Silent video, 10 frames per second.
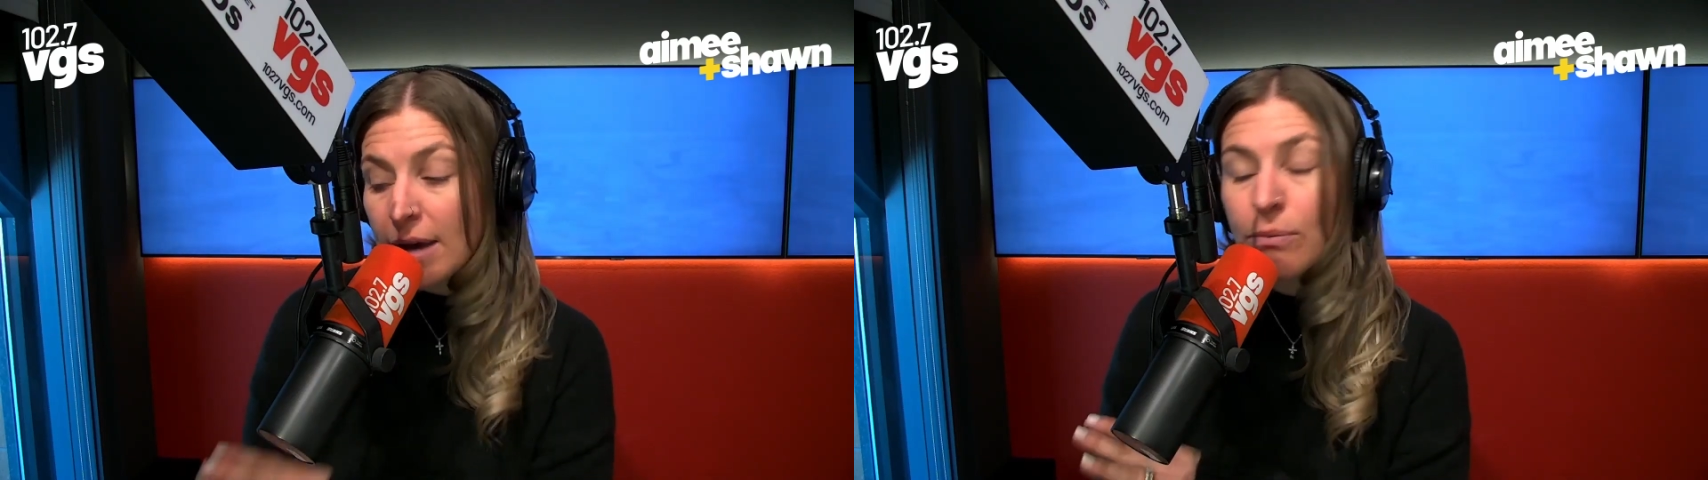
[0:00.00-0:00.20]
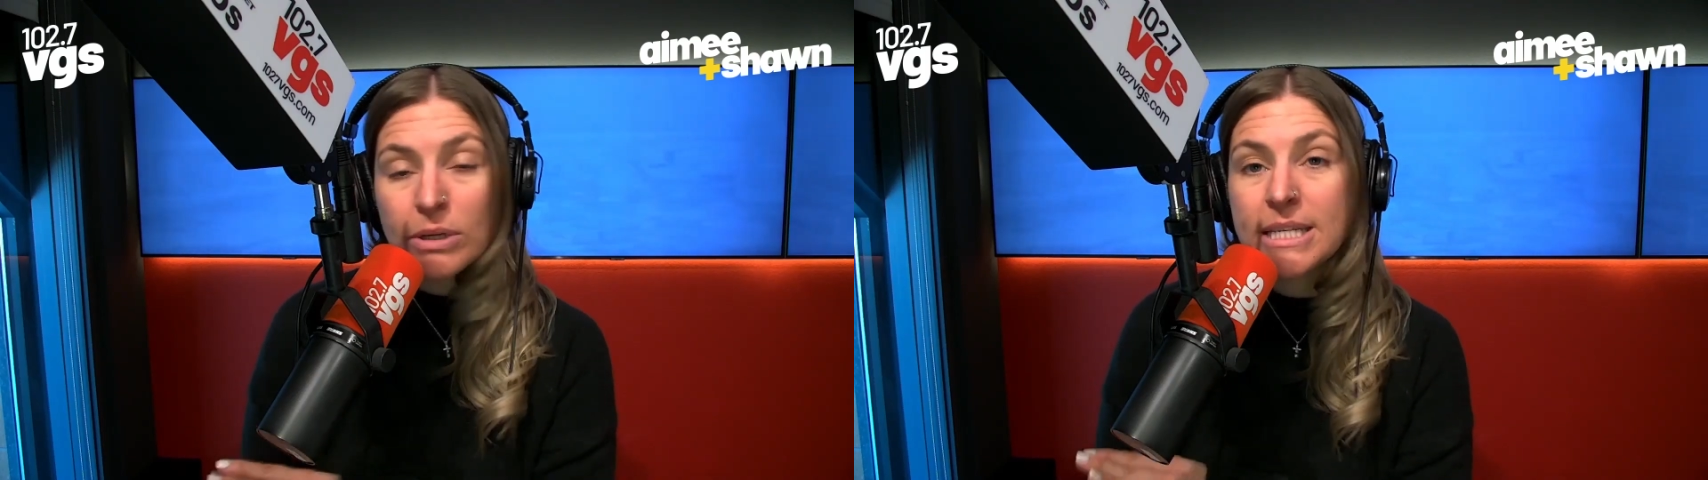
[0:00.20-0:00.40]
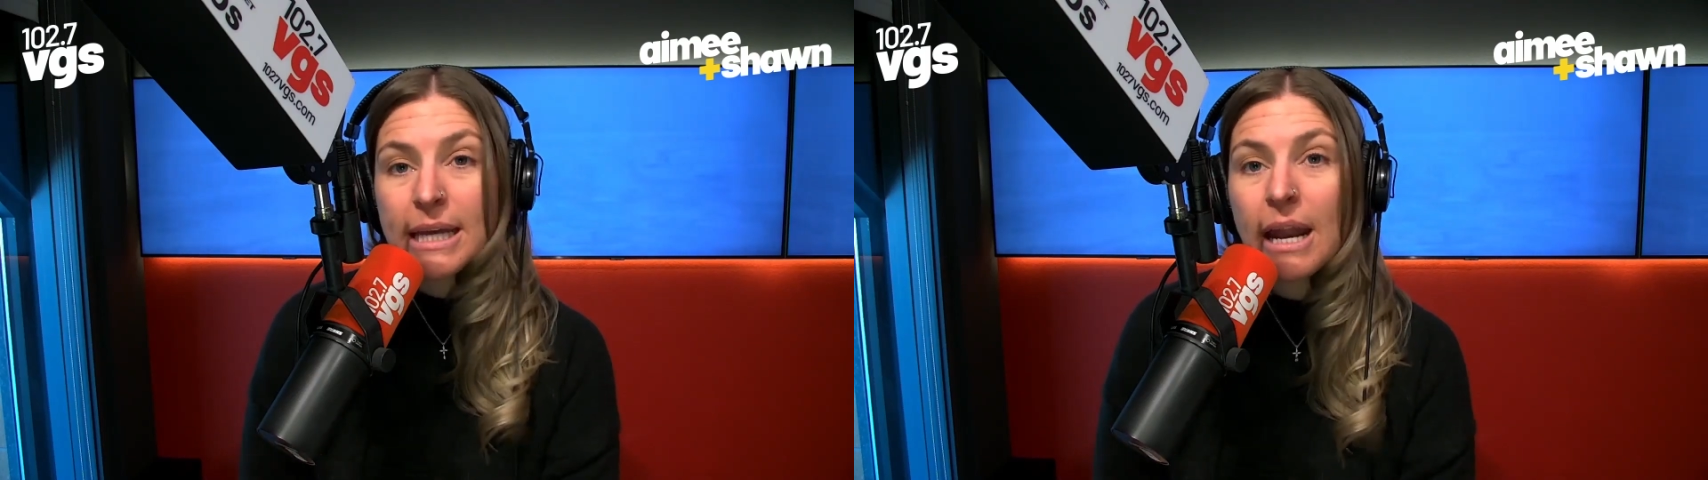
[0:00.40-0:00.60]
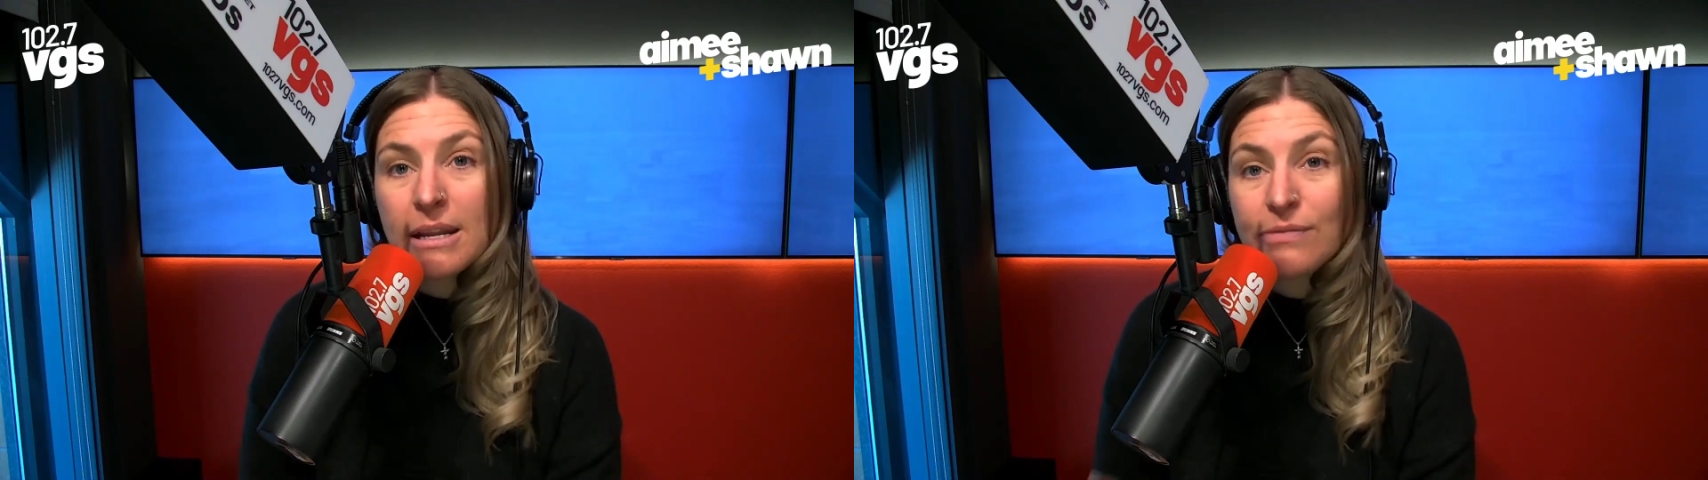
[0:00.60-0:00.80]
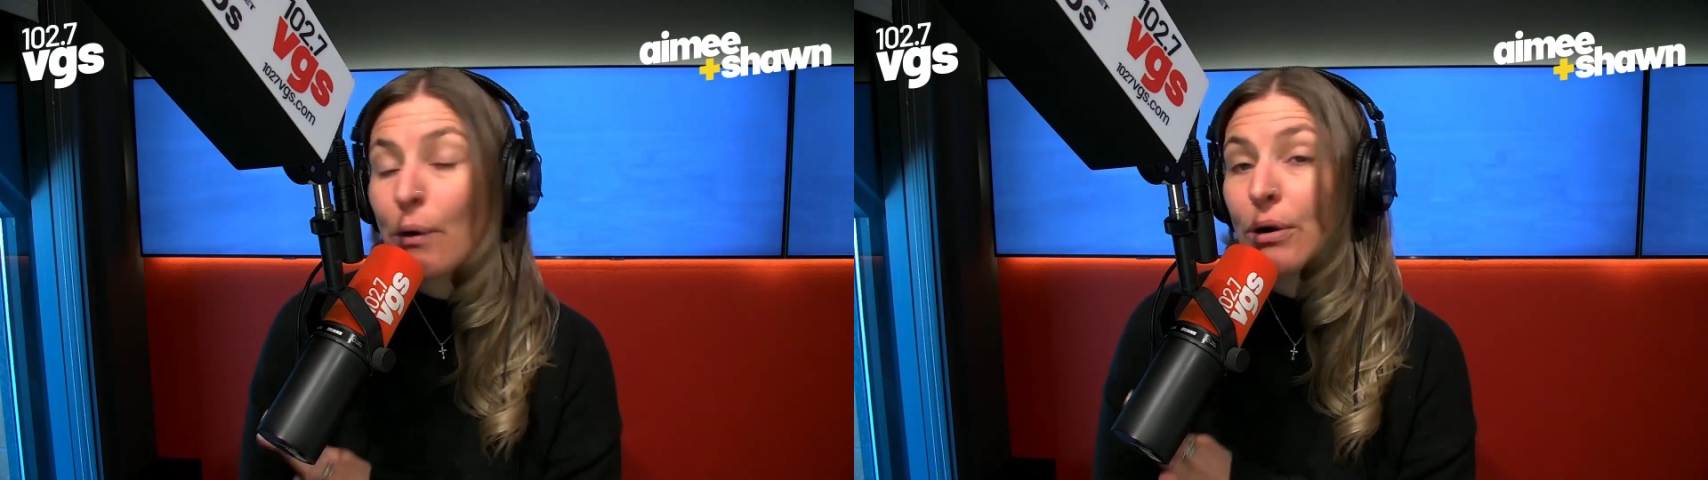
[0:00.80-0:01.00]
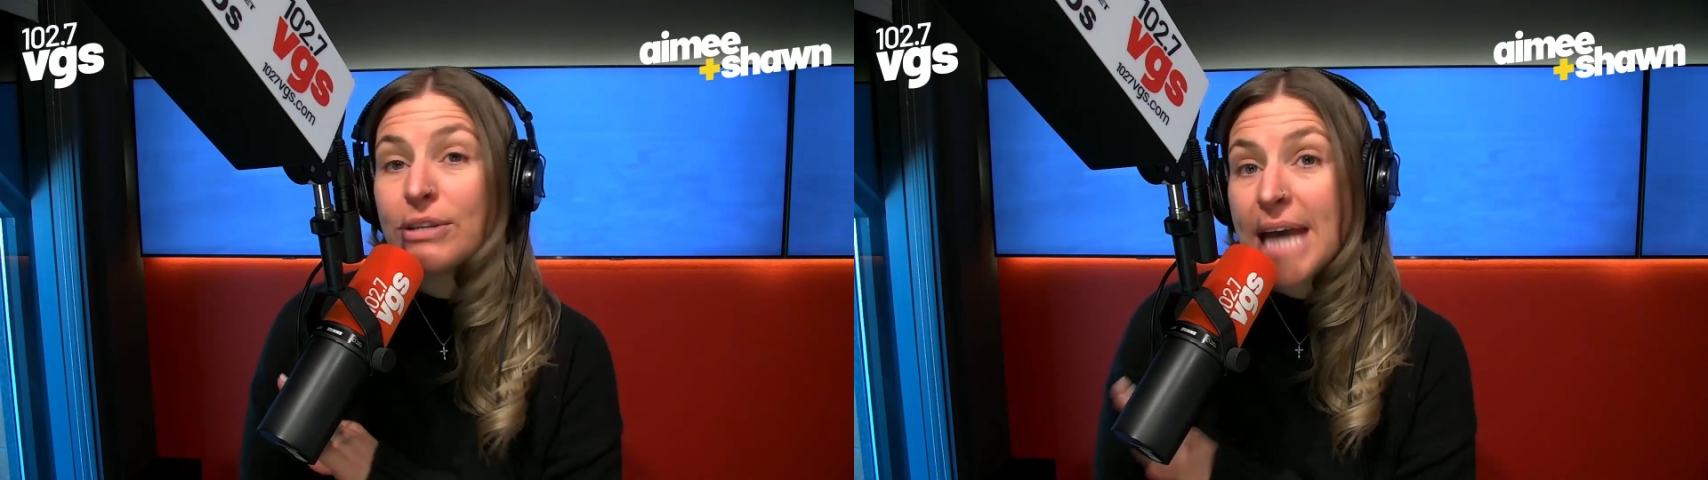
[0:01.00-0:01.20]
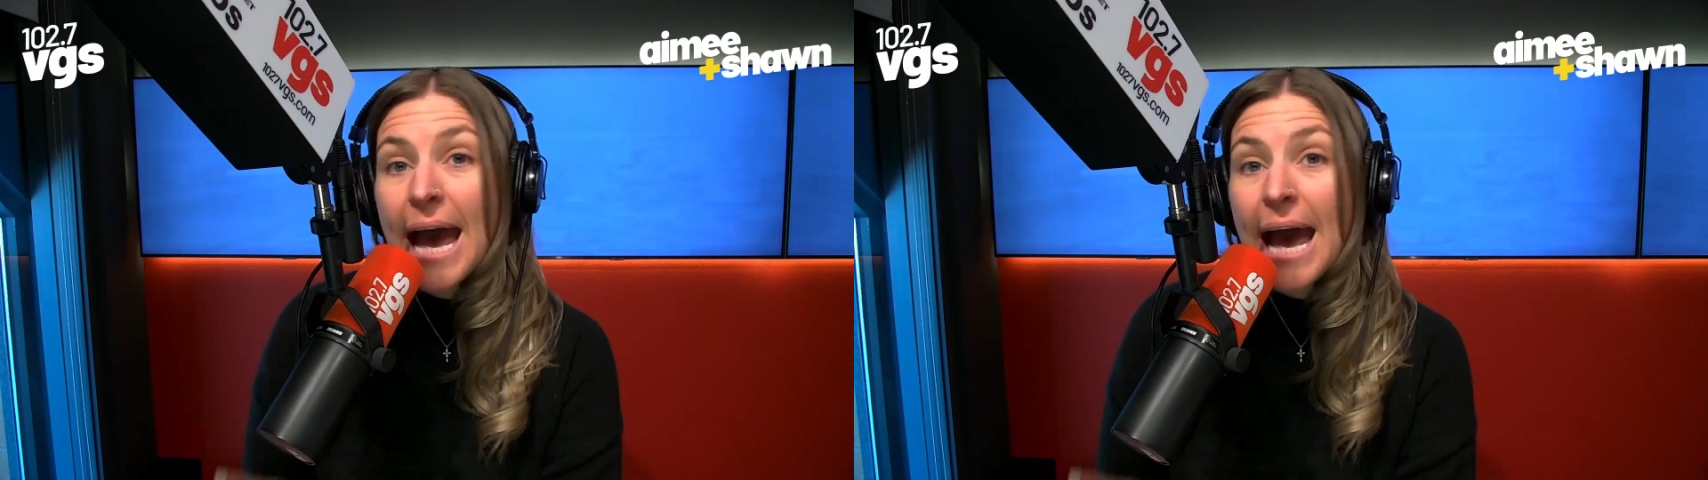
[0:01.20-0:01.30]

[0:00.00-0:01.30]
were to get on his phone or to